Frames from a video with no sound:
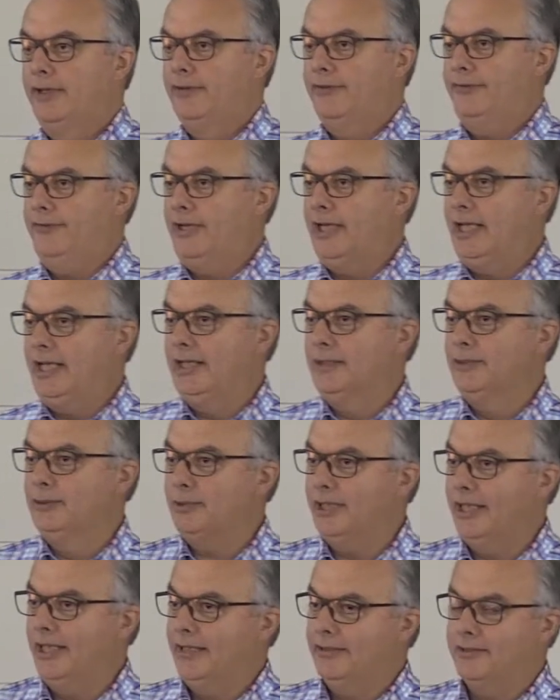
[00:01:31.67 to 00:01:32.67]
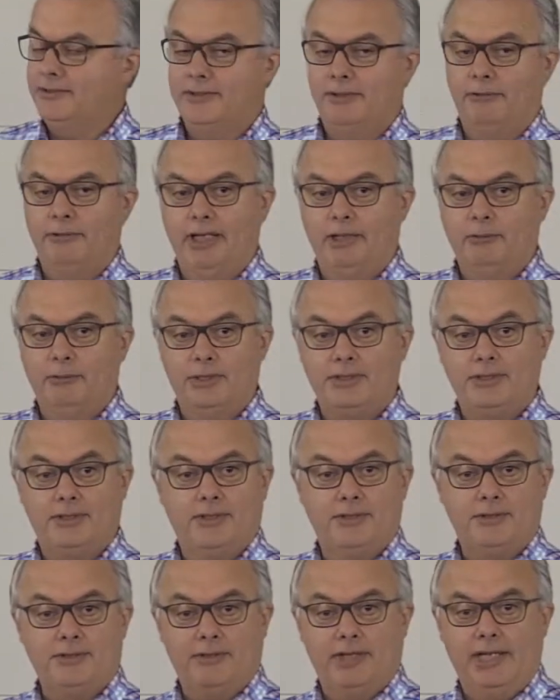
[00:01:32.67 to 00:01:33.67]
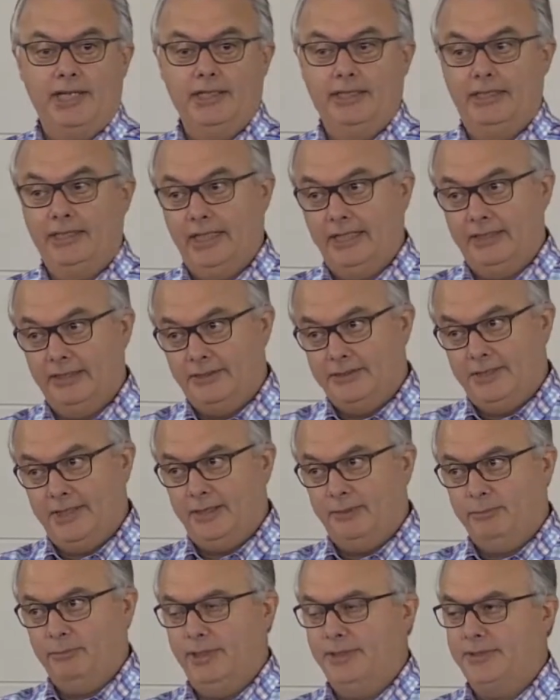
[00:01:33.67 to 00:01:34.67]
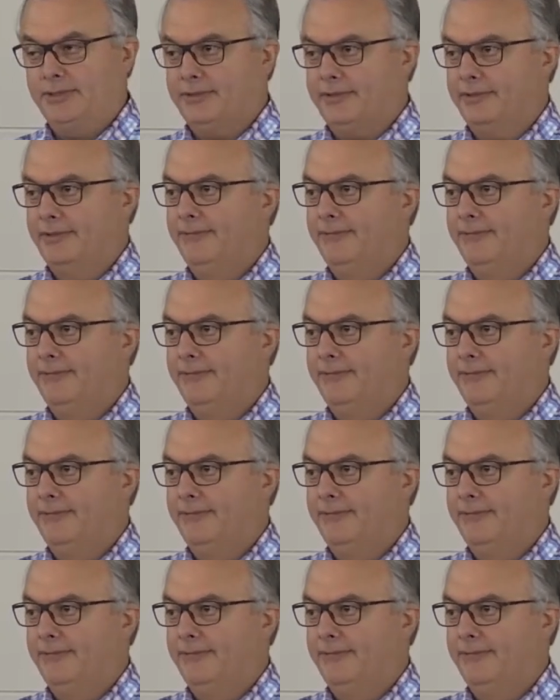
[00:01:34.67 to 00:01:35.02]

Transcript: fire lookouts around Western Australia, down the southwest.